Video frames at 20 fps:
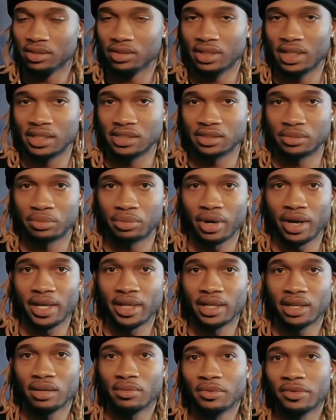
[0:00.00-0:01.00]
You got your
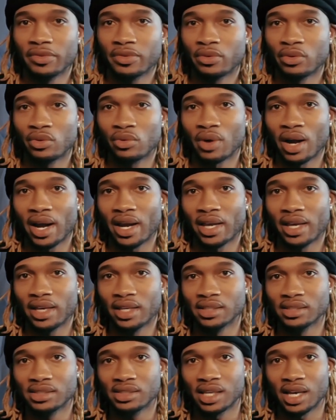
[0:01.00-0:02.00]
braid coming from the right
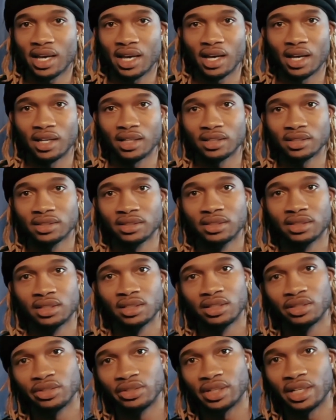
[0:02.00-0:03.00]
hand side.
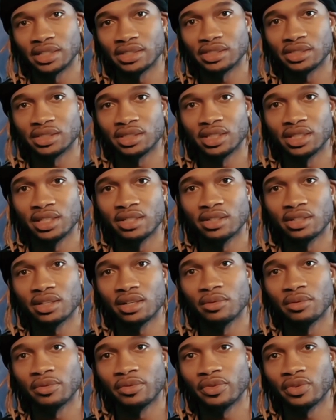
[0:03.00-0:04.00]
You got your leader
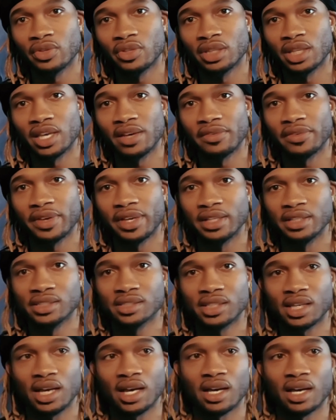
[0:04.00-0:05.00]
coming from the left hand
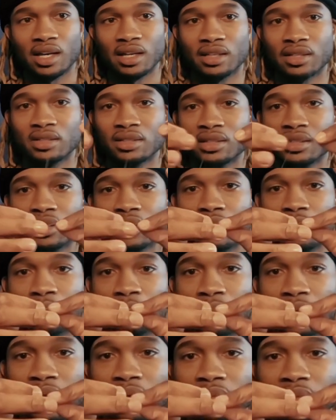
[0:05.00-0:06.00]
side.
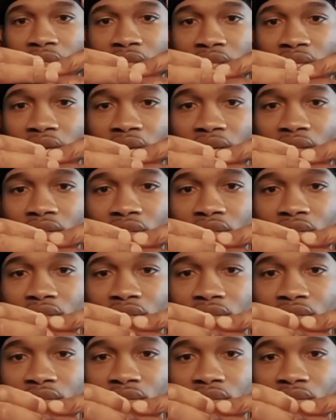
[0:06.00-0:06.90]
Bring them together.